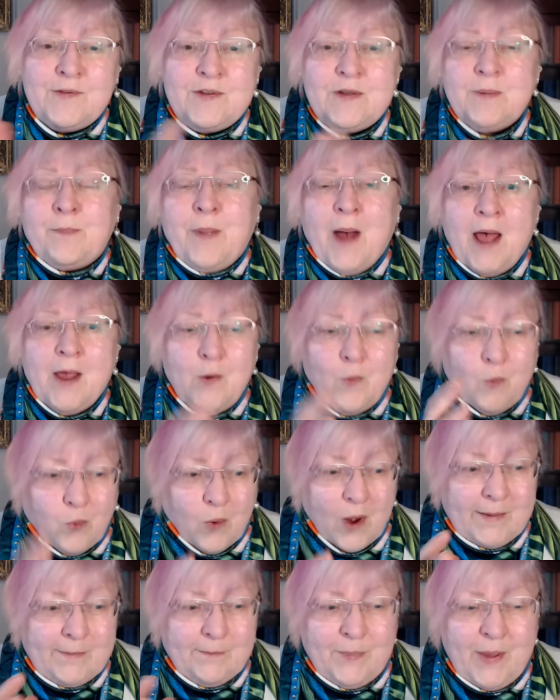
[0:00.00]
to buy
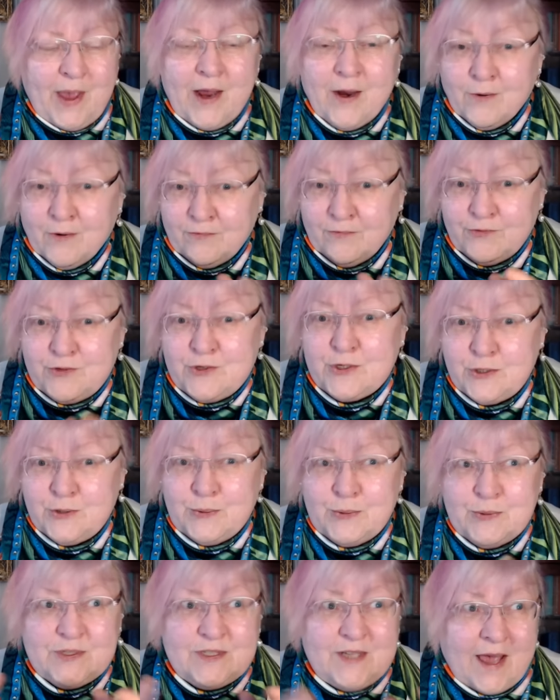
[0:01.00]
one pair of
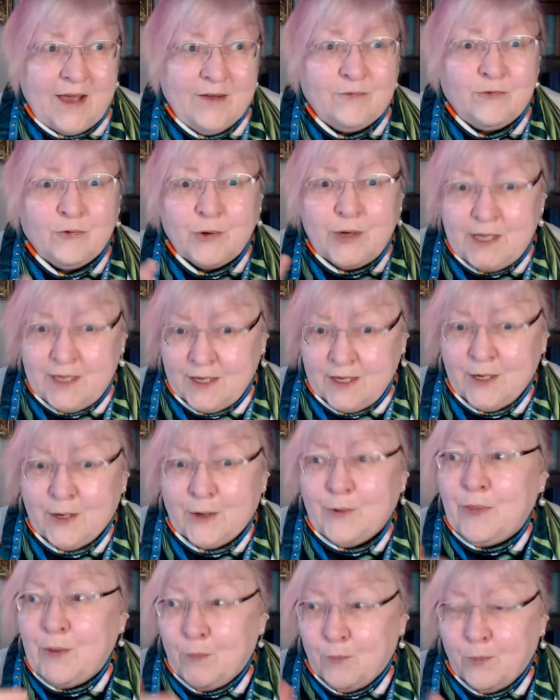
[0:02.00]
shoes every
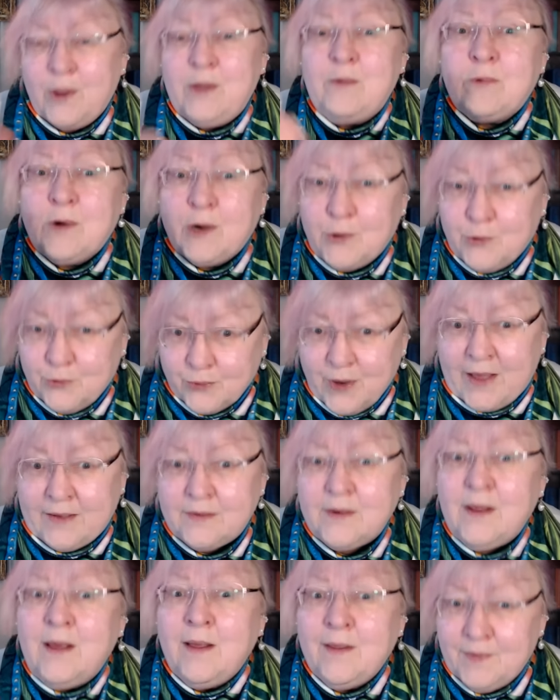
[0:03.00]
year that we
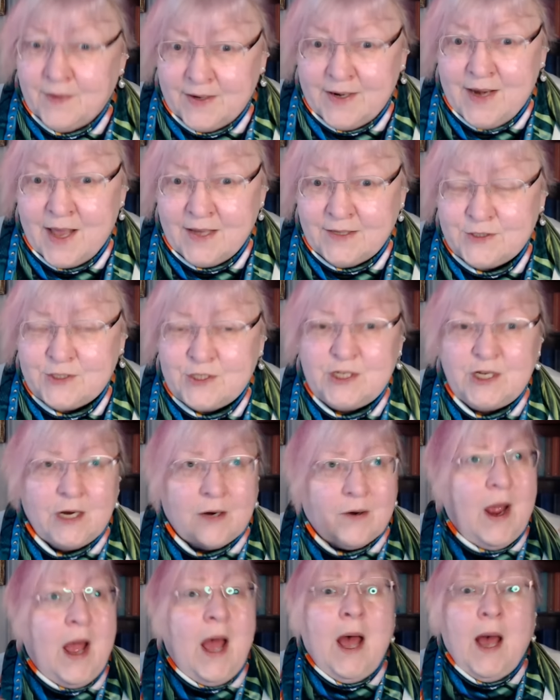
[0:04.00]
regret the next
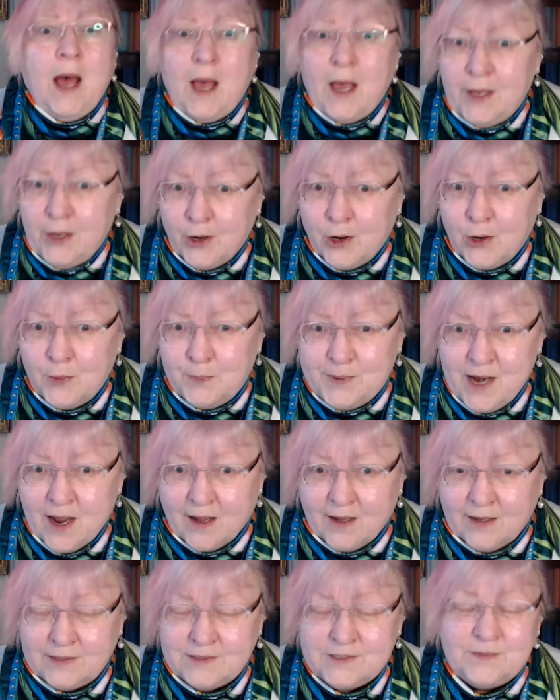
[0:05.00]
year? I hope
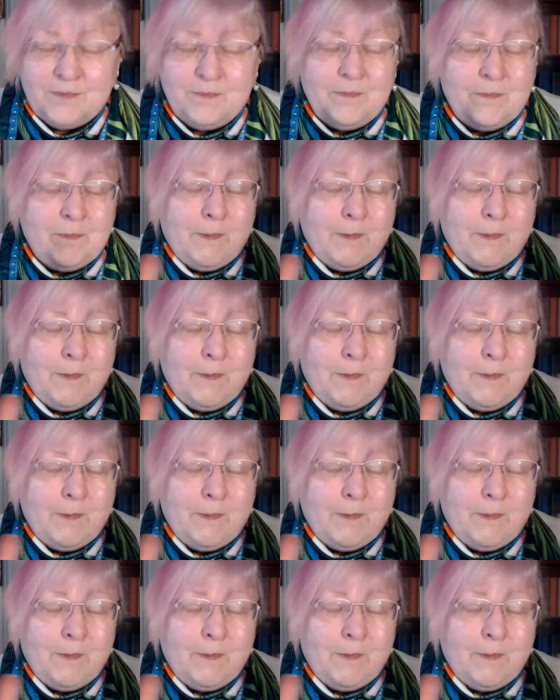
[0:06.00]
not.